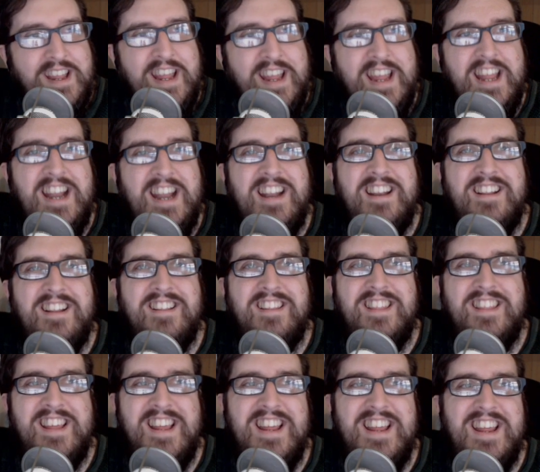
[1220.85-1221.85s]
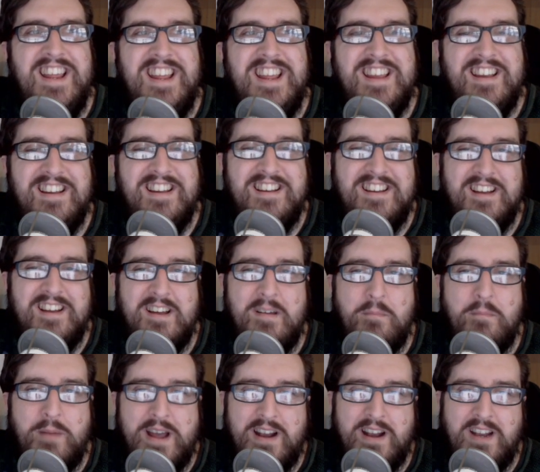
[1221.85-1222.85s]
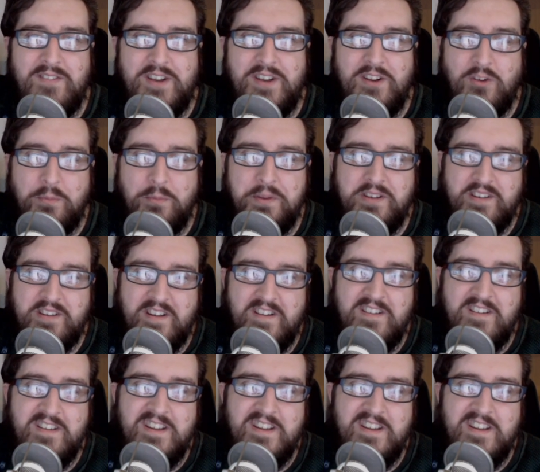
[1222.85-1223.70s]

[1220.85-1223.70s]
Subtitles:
in the Battle of Anulbazar,